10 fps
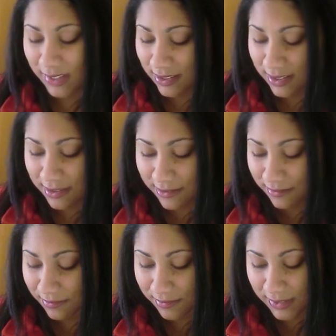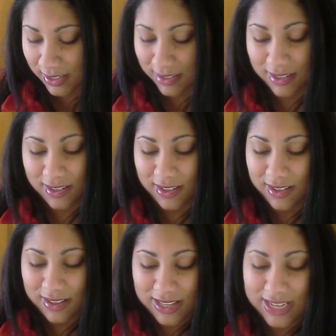So,
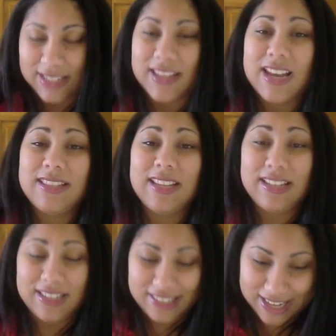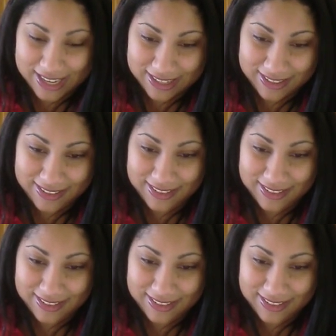like I said, at the end of the day,